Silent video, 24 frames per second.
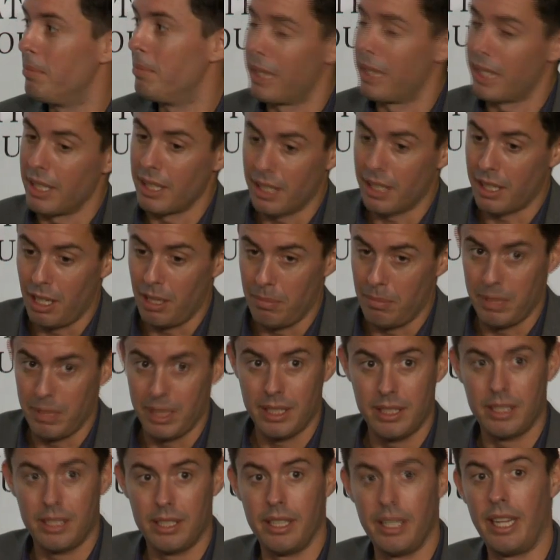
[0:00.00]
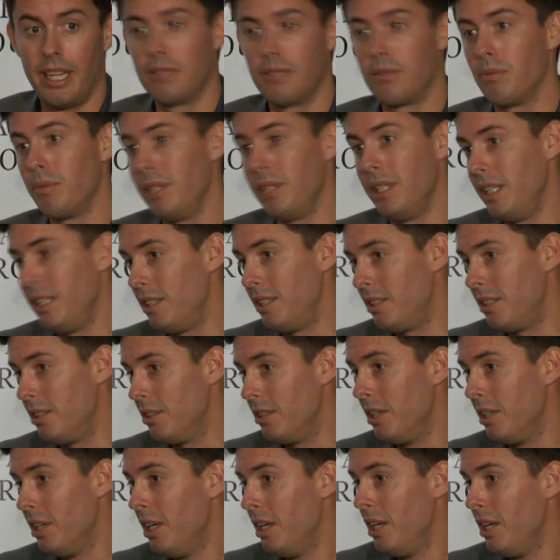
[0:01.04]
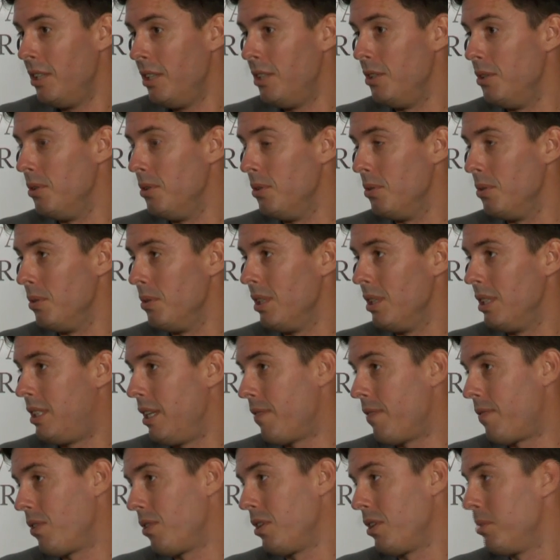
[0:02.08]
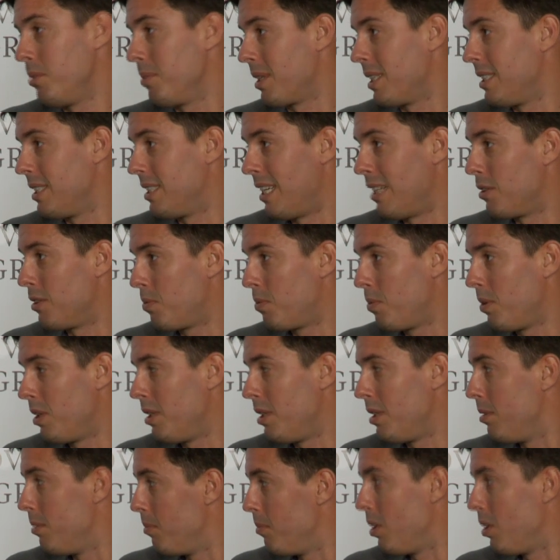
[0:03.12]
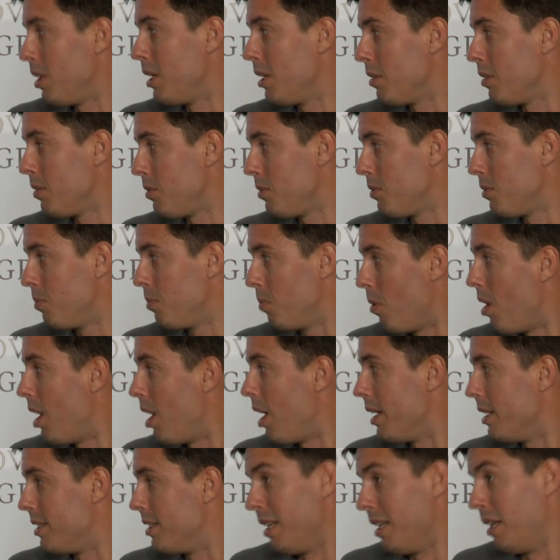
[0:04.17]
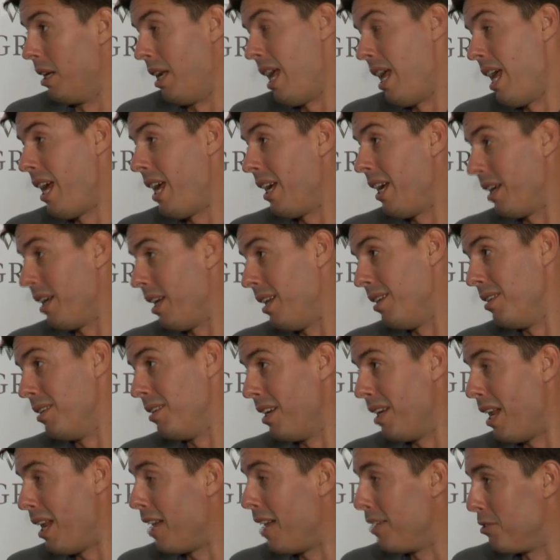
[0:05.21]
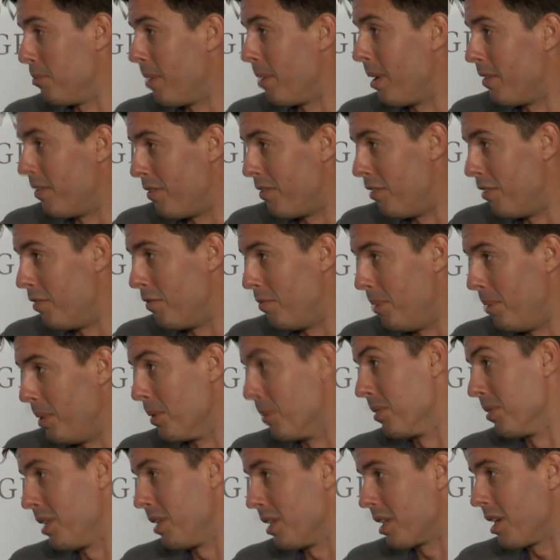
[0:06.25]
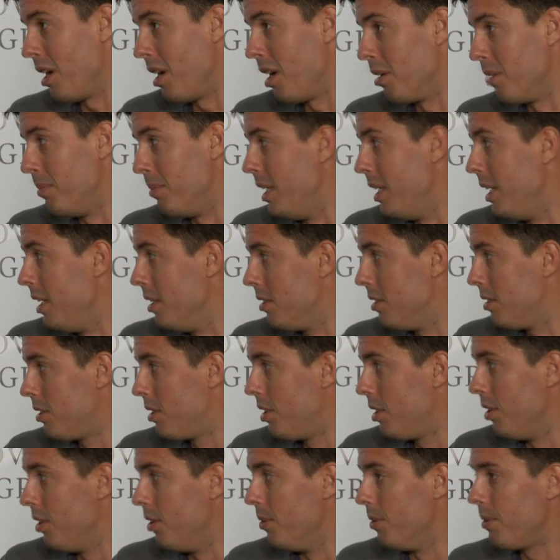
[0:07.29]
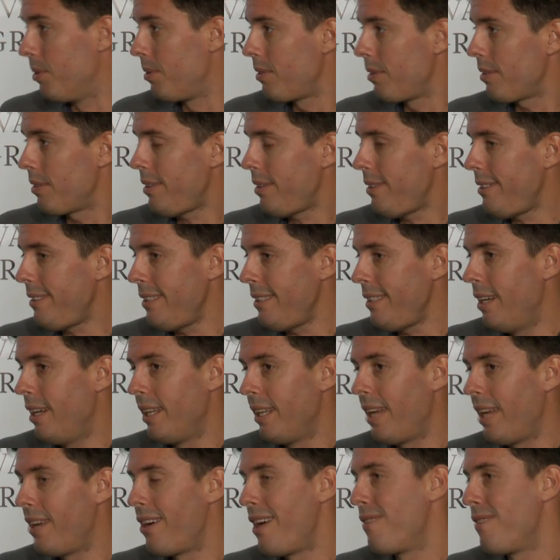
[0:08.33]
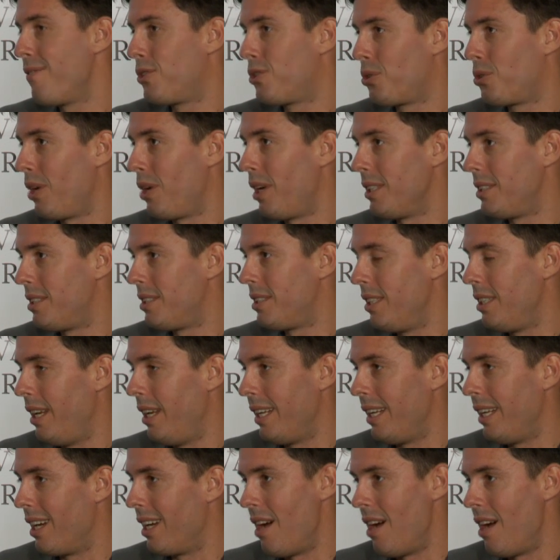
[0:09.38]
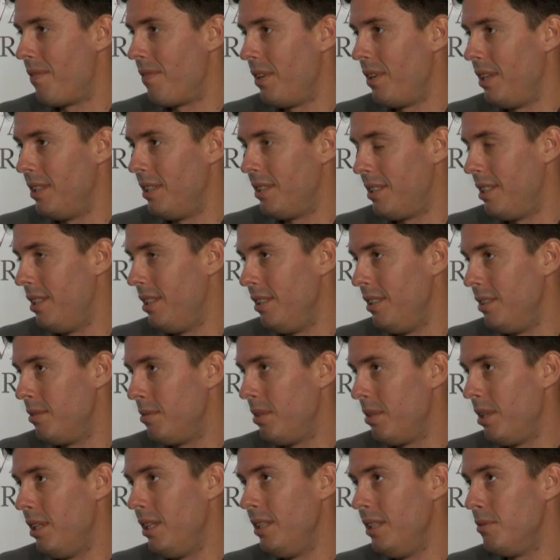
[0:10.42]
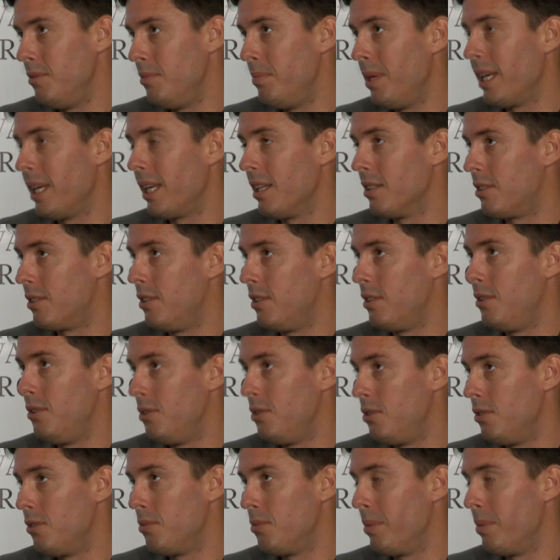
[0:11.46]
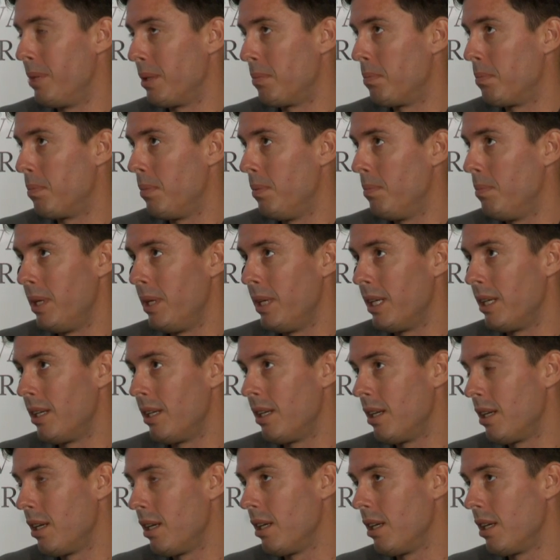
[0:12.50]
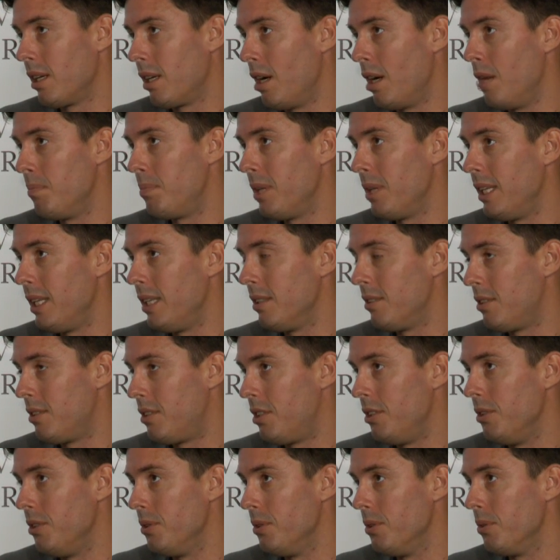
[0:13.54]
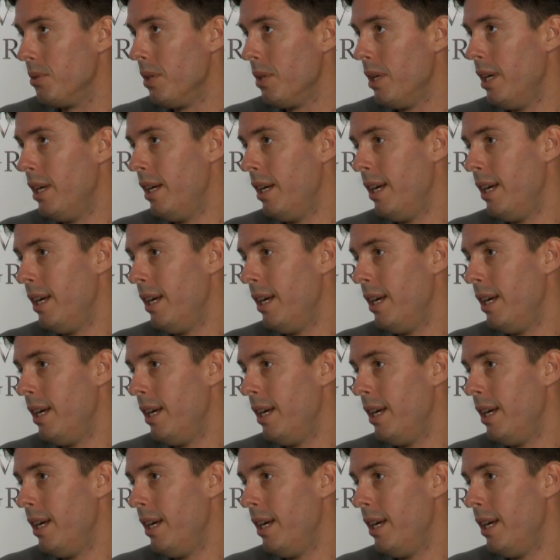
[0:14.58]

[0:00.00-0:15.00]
and the big incumbents. And that's what we need to do differently, because that's what millennials want, and it has the benefit of being what the economy needs too. They don't have trust, any confidence in these big institutions or big companies to